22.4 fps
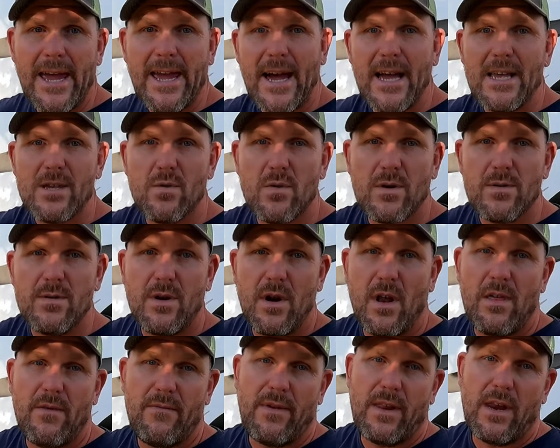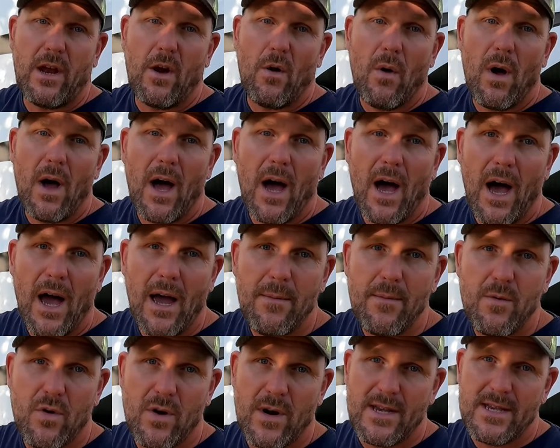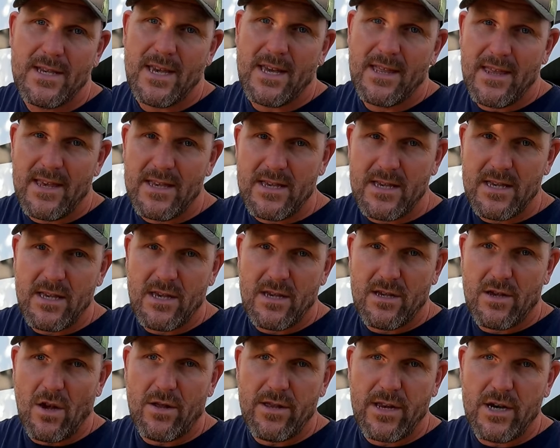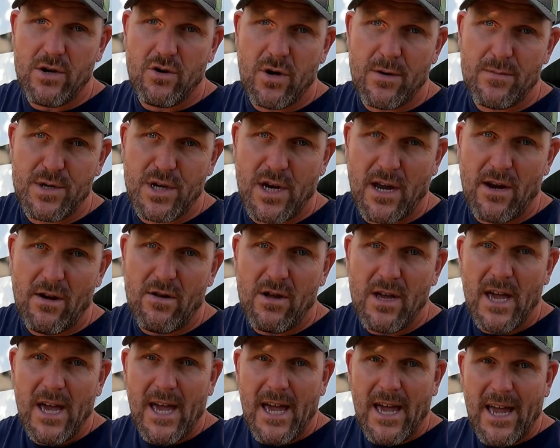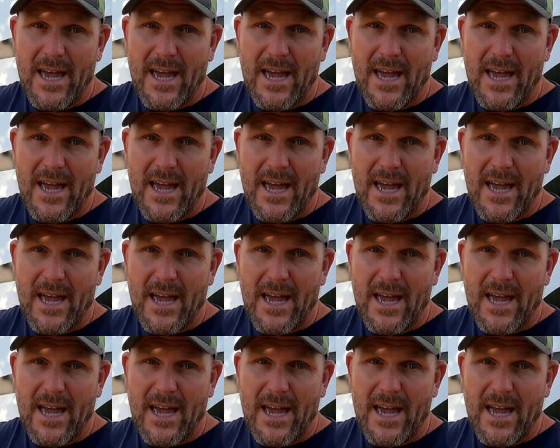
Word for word: Hey guys, welcome to another video. I'm Chris, this is the Salty Trips channel,